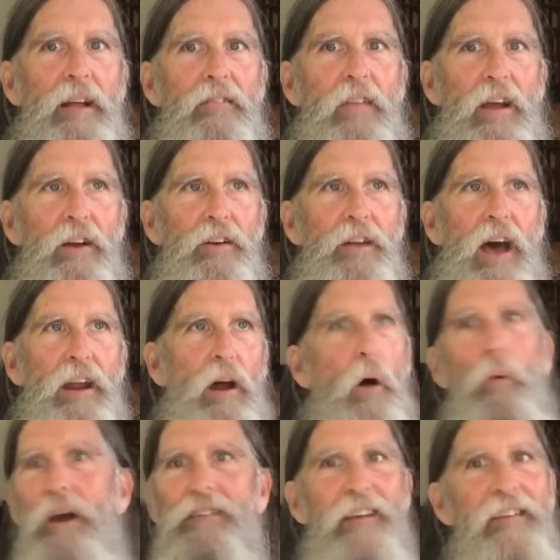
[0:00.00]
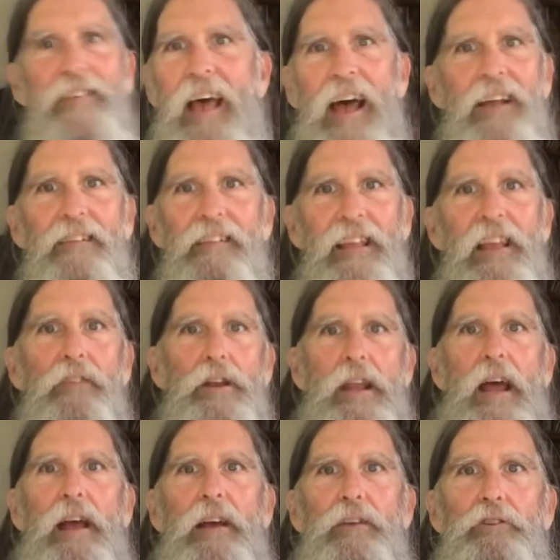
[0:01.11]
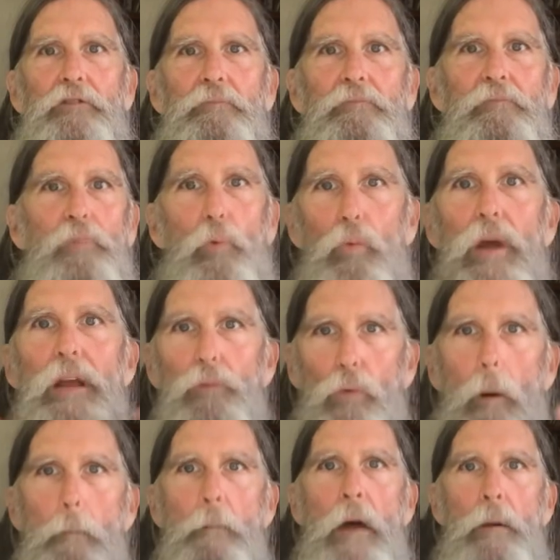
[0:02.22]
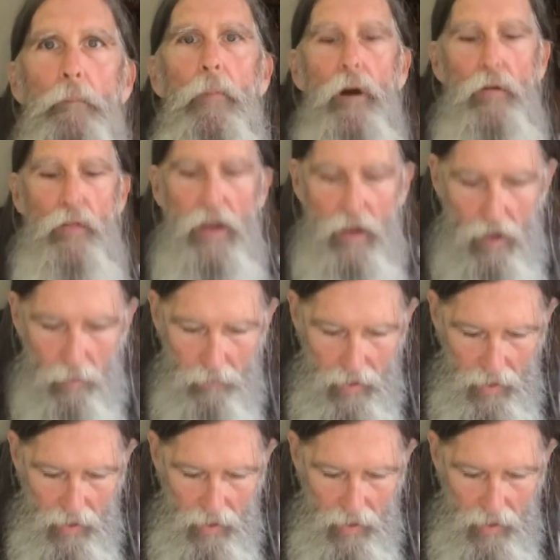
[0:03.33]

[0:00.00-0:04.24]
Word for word: they're not always exactly even as we remember them.